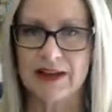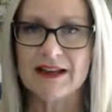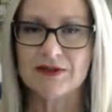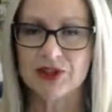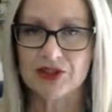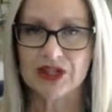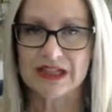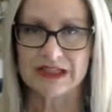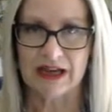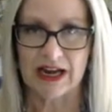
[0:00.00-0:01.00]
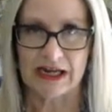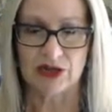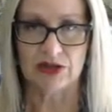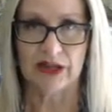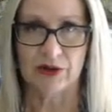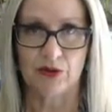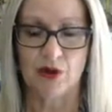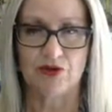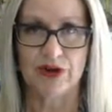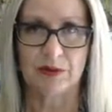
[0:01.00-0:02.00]
evident in a collateral
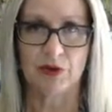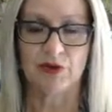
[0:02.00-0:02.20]
contract